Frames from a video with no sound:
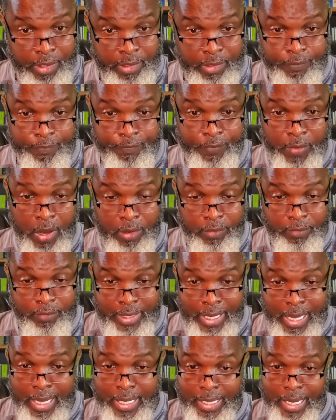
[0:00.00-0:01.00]
The first
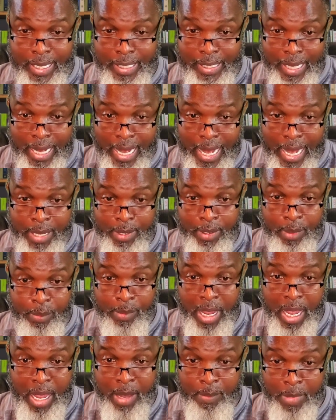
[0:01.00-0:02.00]
thing that came to
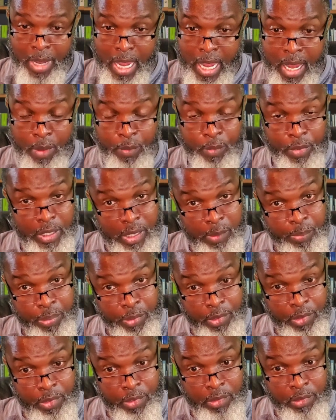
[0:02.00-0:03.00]
my mind when he
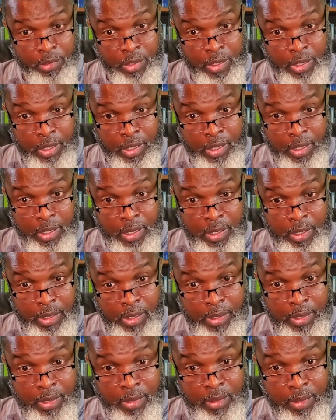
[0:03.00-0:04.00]
pulled
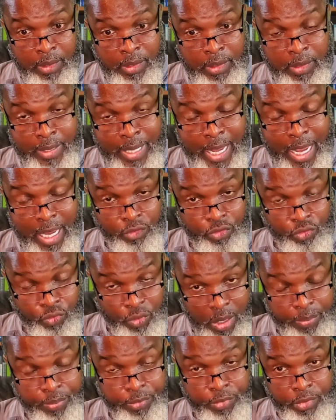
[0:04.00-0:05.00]
that
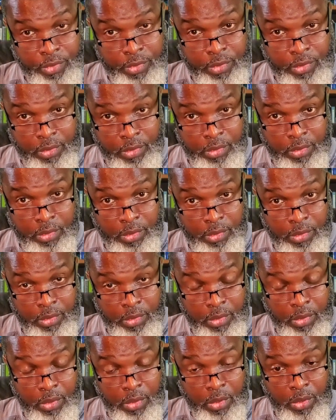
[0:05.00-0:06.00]
scripture
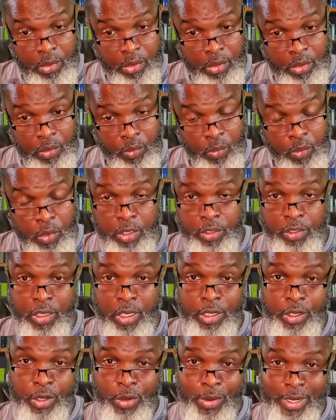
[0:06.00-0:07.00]
was
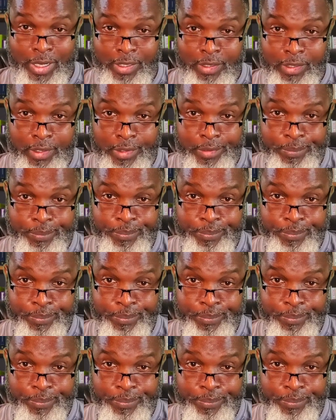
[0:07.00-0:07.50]
anointed.